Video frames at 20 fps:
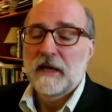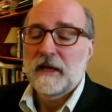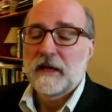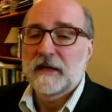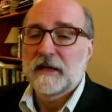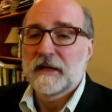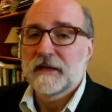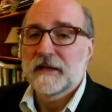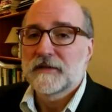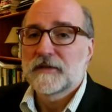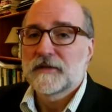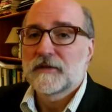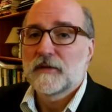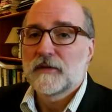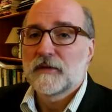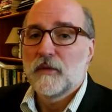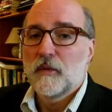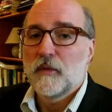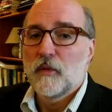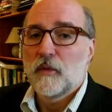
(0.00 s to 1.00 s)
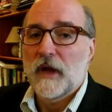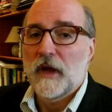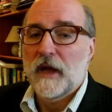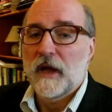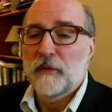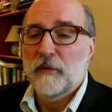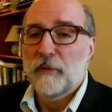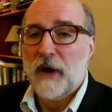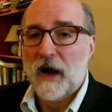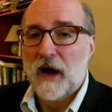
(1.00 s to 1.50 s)
is
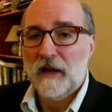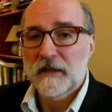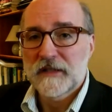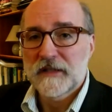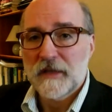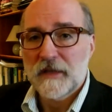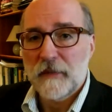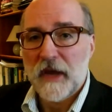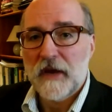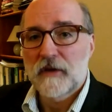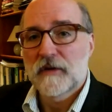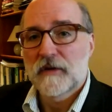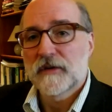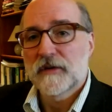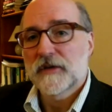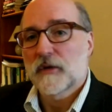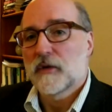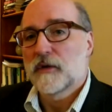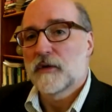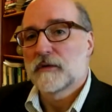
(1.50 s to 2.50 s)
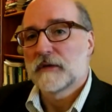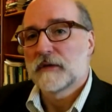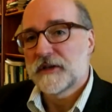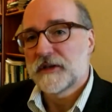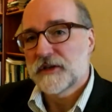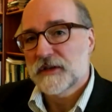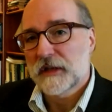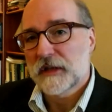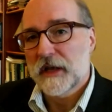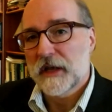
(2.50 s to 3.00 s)
when policymakers or
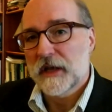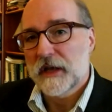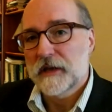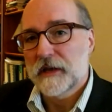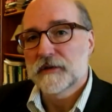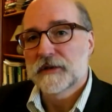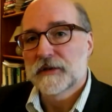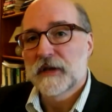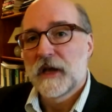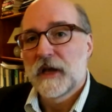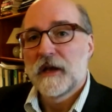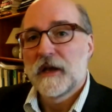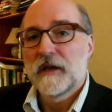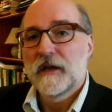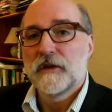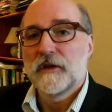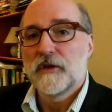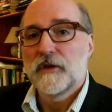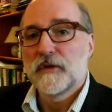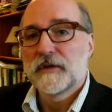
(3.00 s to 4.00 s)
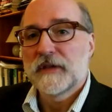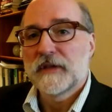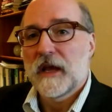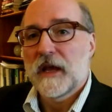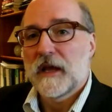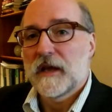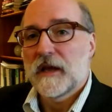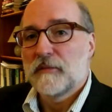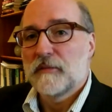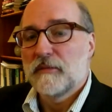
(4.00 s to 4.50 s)
legislators use
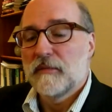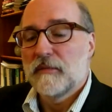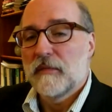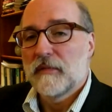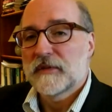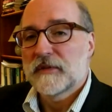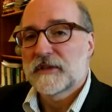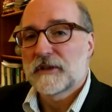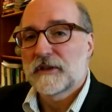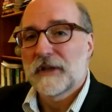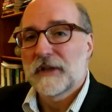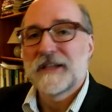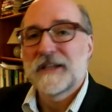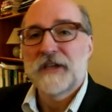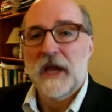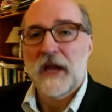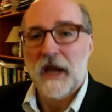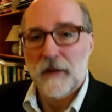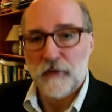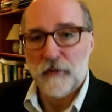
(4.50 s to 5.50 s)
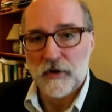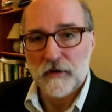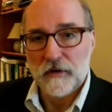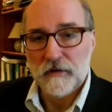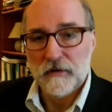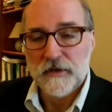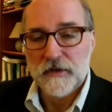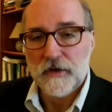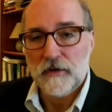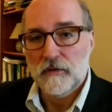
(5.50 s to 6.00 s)
a sledgehammer
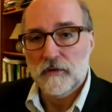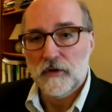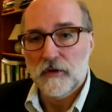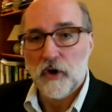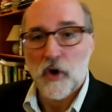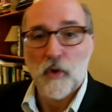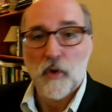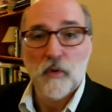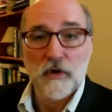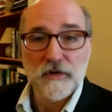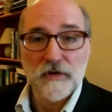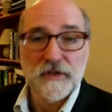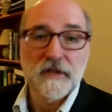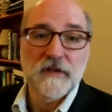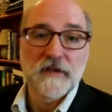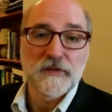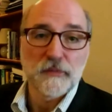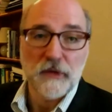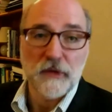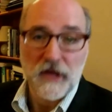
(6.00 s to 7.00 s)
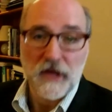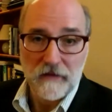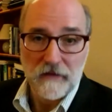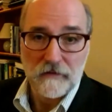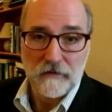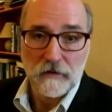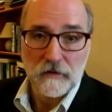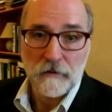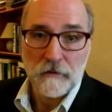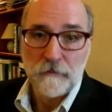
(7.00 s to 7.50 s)
to coerce this
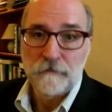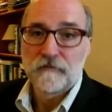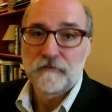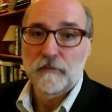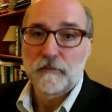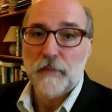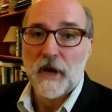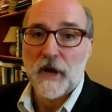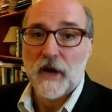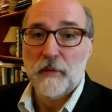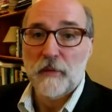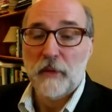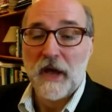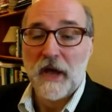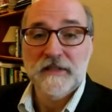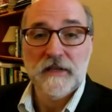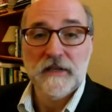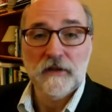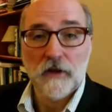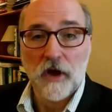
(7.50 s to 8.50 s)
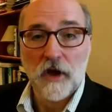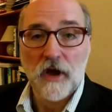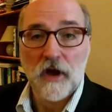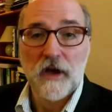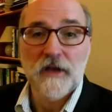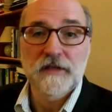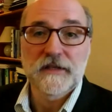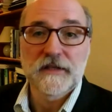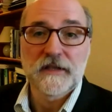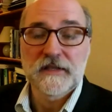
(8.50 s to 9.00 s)
behavior by passing
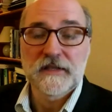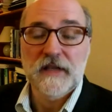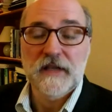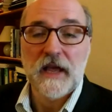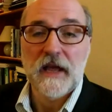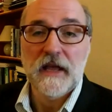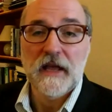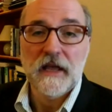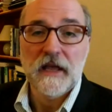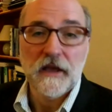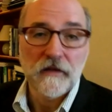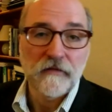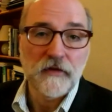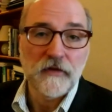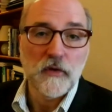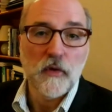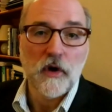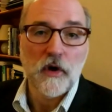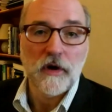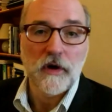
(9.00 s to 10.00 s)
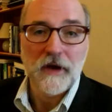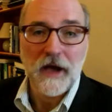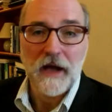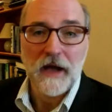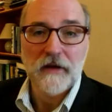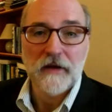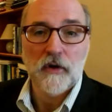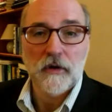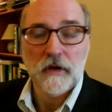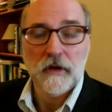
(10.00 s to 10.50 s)
laws that say if you are
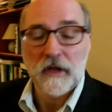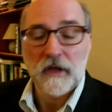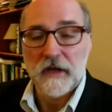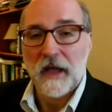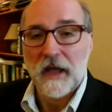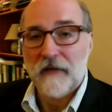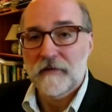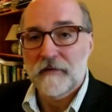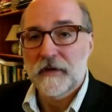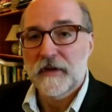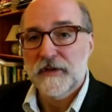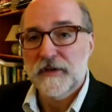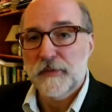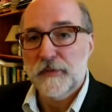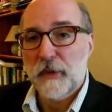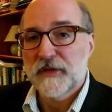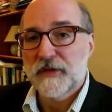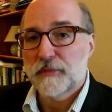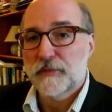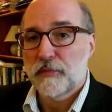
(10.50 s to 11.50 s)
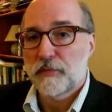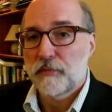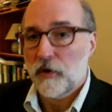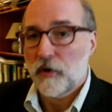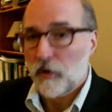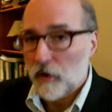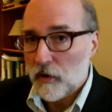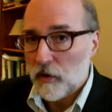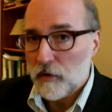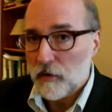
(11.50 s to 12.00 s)
not an evidence-based
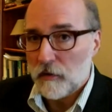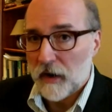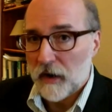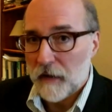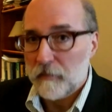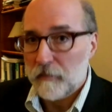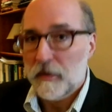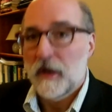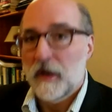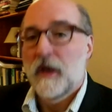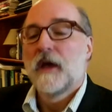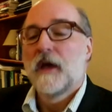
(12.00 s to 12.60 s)
program,